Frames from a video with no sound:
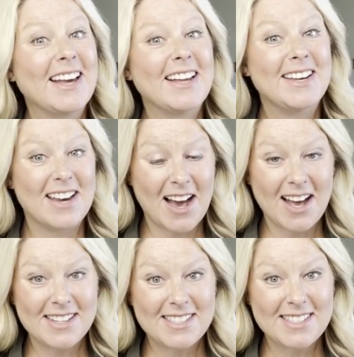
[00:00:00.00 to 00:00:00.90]

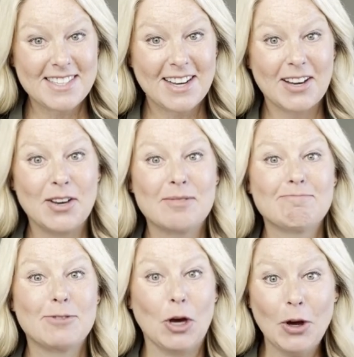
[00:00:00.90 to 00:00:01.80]
not a
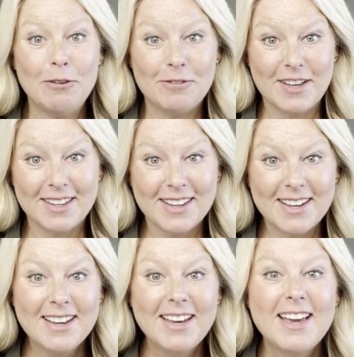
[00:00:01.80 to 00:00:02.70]
good feeling,